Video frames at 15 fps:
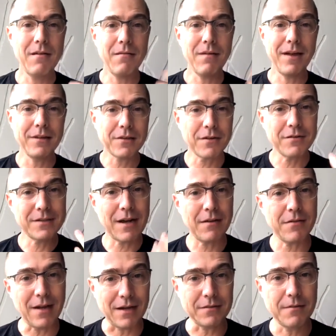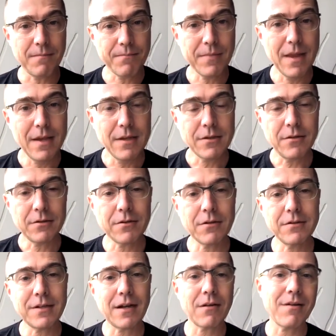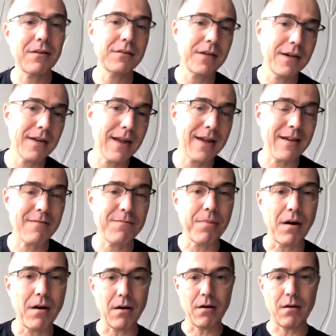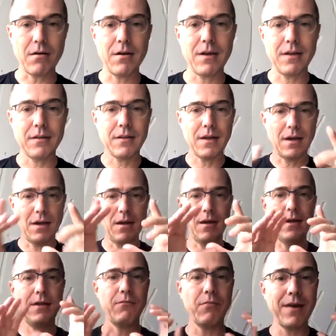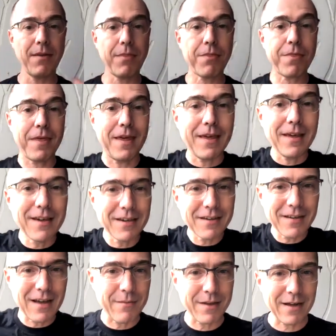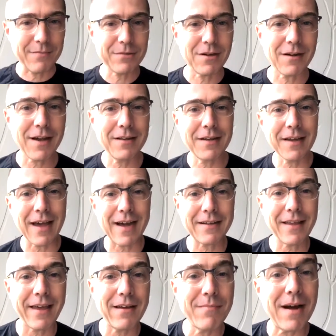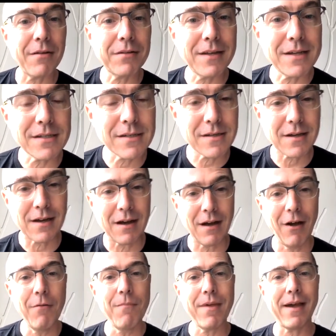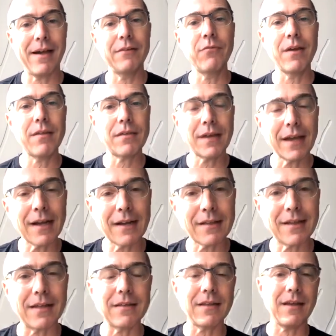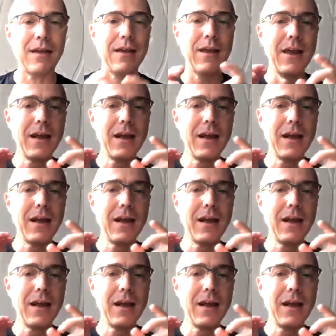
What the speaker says: It turns out not. So it turns out around 10.5 bar, we think, I mean, I'm talking to Gagne about this, and we think that the